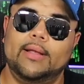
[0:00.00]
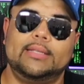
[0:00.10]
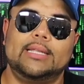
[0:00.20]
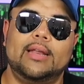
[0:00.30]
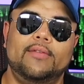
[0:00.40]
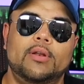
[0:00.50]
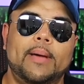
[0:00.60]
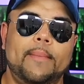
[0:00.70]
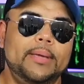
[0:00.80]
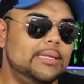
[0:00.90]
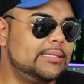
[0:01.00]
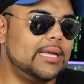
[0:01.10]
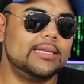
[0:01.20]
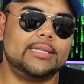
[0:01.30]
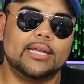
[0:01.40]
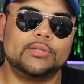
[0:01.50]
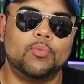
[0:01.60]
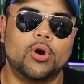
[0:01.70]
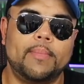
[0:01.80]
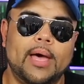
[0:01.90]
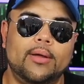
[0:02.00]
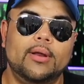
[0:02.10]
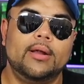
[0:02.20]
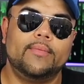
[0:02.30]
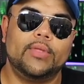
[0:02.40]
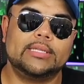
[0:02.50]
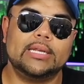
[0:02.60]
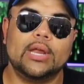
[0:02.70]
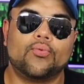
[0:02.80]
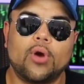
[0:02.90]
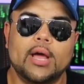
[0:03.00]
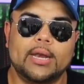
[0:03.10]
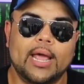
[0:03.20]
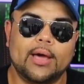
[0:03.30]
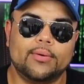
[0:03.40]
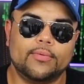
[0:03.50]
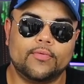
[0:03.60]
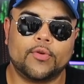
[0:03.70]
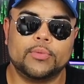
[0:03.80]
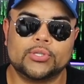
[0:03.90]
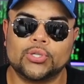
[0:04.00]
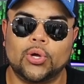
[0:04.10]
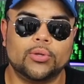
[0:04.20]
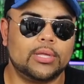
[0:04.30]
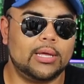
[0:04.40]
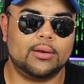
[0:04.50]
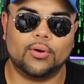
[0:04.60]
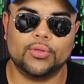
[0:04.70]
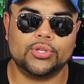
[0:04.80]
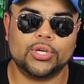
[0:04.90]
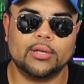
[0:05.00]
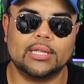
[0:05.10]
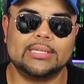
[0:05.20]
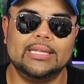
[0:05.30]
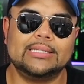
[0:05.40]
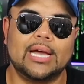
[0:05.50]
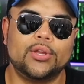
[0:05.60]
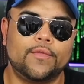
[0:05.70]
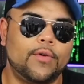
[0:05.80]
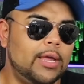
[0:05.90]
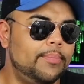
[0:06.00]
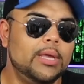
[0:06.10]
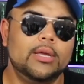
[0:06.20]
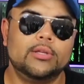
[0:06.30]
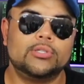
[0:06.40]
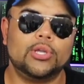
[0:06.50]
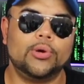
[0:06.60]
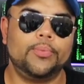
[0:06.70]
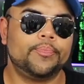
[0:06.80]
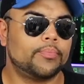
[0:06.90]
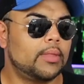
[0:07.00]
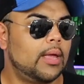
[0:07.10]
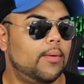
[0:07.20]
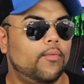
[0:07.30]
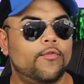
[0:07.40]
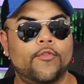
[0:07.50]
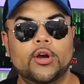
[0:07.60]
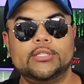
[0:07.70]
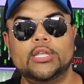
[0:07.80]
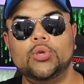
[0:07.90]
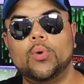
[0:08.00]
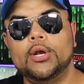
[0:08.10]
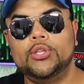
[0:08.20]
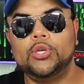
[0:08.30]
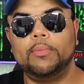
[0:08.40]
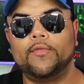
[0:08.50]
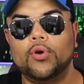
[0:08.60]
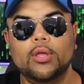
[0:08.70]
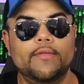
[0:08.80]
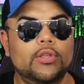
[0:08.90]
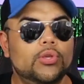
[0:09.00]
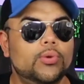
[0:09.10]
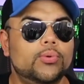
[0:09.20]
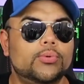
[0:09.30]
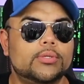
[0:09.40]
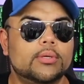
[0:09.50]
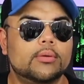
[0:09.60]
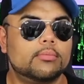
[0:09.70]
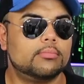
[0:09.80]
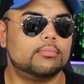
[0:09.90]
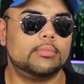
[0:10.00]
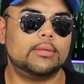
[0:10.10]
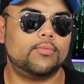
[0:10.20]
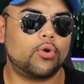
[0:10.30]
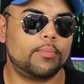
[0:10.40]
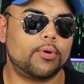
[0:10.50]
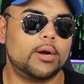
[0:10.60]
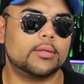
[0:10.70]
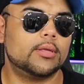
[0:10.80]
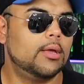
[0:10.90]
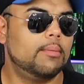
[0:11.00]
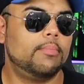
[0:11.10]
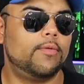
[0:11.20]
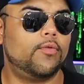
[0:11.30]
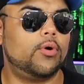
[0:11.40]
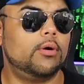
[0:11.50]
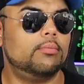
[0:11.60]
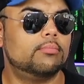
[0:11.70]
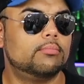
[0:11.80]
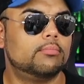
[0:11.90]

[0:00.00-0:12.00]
it's not even about being disgusting, it's more about, it's gonna get rotted out from the salt and all the junk that's inside your frame. So first thing you want to do before you even use, wrong product, Before